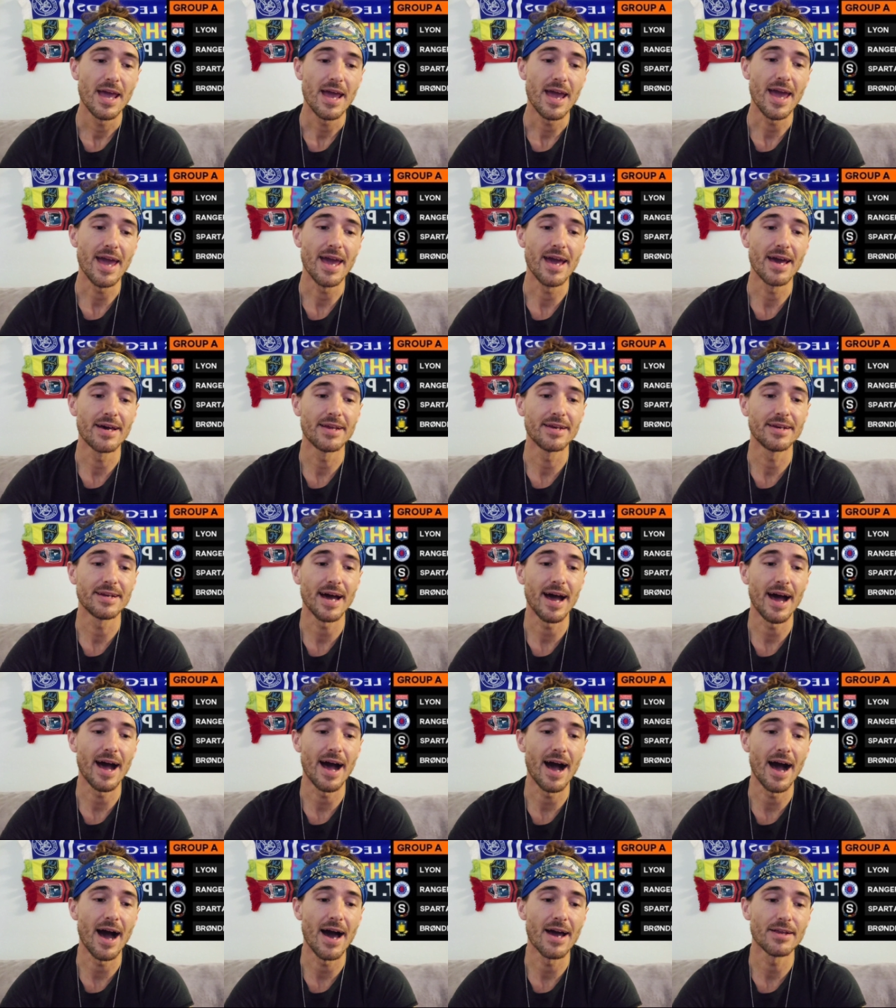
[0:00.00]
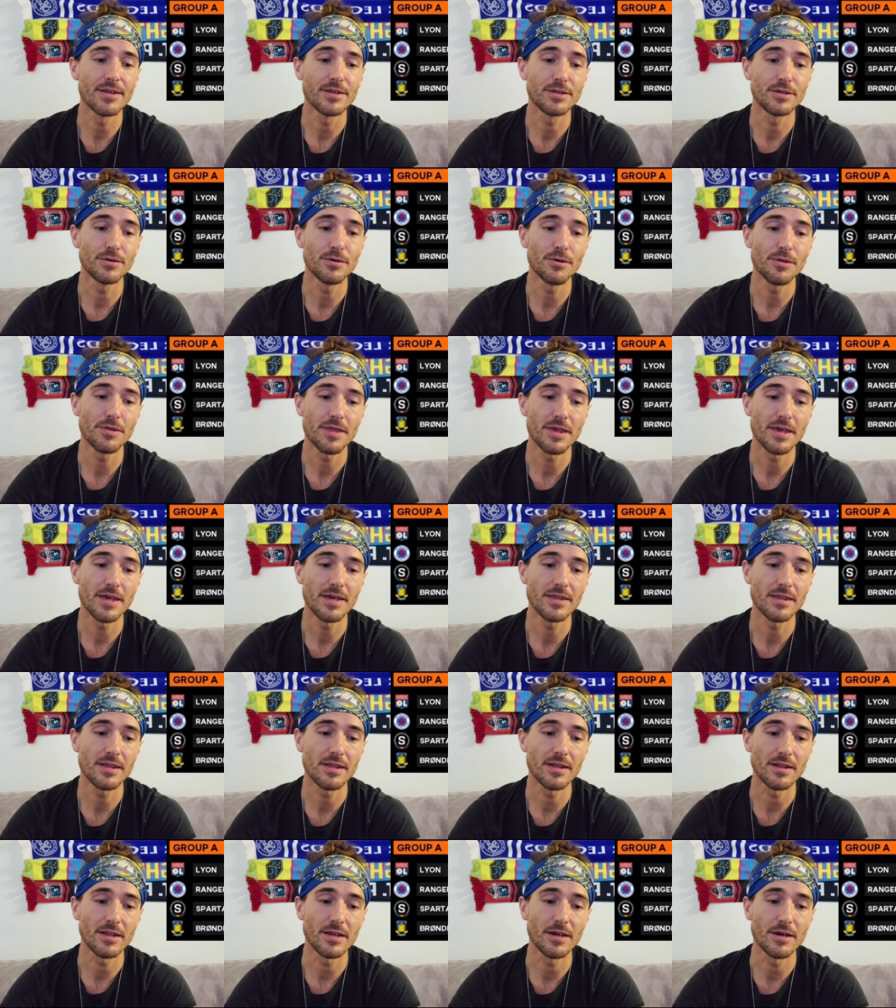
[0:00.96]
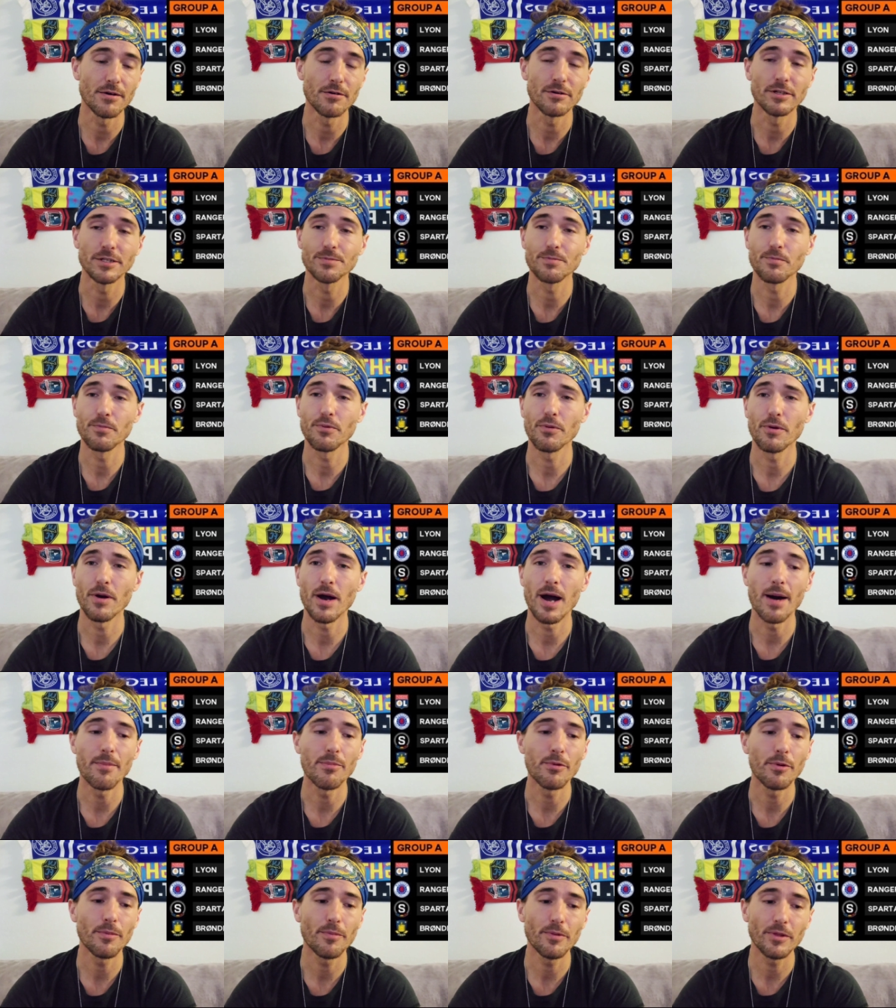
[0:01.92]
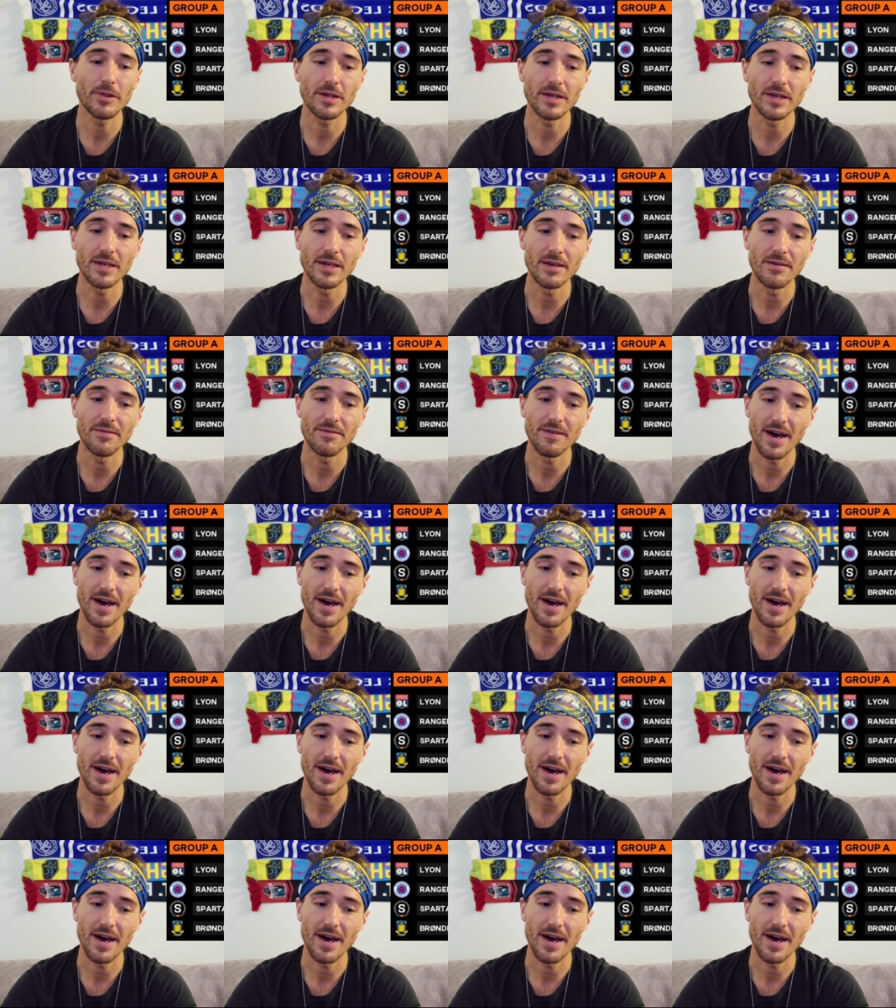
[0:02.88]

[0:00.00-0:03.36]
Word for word: And I do think that Lyon is probably,